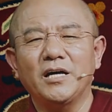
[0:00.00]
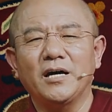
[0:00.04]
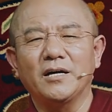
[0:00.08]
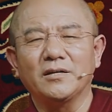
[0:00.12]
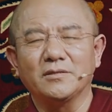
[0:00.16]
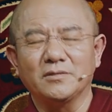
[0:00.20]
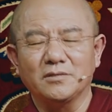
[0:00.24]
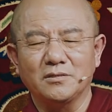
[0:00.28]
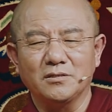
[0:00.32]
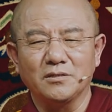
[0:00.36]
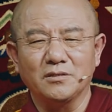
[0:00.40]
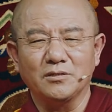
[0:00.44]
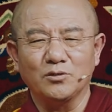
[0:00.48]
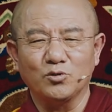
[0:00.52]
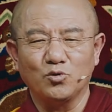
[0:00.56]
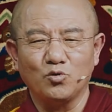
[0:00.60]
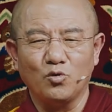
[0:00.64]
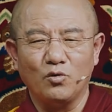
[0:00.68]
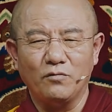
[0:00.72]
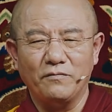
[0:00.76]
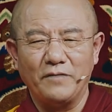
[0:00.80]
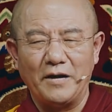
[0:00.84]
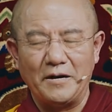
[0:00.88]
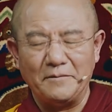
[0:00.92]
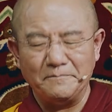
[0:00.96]

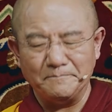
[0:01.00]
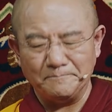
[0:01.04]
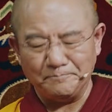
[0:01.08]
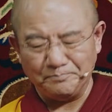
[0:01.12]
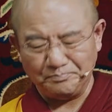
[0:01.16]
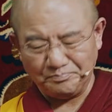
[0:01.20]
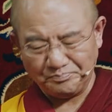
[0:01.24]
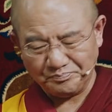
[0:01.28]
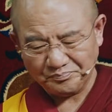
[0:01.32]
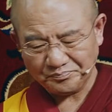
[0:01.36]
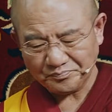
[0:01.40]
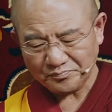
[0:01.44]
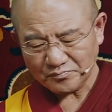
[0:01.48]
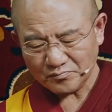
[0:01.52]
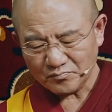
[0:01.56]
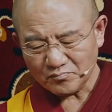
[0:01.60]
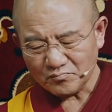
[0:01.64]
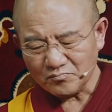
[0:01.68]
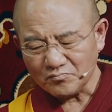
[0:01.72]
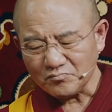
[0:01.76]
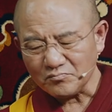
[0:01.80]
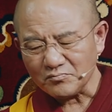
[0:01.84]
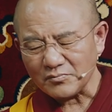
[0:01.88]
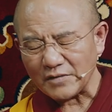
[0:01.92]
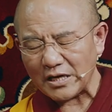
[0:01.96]
Sutrayana teachings, and
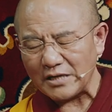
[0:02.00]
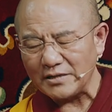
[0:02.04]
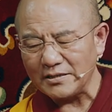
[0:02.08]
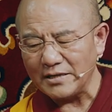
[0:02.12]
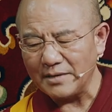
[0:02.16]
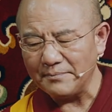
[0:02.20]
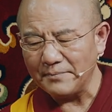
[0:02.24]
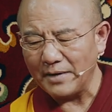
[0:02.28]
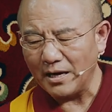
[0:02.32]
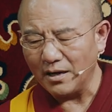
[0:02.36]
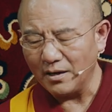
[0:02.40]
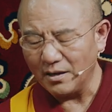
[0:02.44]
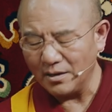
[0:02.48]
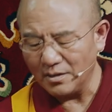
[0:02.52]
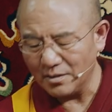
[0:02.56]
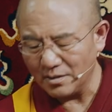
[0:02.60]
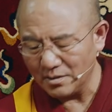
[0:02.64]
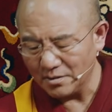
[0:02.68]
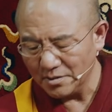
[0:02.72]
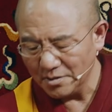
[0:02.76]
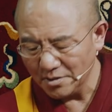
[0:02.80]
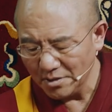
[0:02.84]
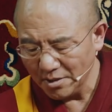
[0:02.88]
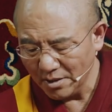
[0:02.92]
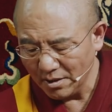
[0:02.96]
uh, this one is
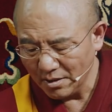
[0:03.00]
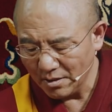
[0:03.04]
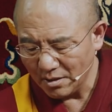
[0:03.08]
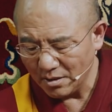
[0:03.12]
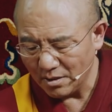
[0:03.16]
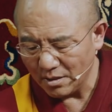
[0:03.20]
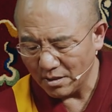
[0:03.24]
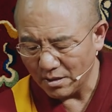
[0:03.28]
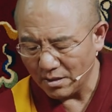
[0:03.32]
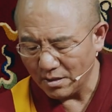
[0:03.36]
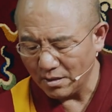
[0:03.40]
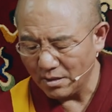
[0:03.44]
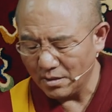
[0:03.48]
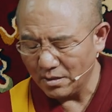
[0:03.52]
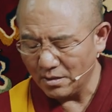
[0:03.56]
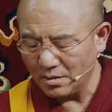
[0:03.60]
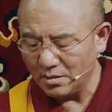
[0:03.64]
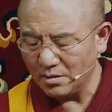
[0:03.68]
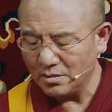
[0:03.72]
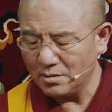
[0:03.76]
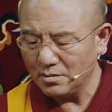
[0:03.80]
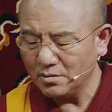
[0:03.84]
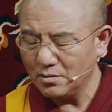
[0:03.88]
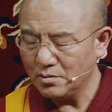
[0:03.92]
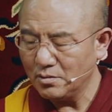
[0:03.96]
considered as a Vajrayana
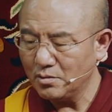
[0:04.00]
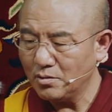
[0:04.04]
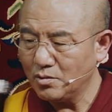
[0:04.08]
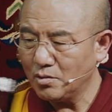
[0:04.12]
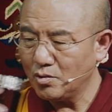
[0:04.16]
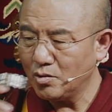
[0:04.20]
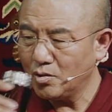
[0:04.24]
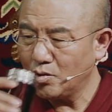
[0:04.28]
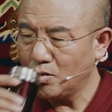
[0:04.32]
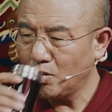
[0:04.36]
teaching.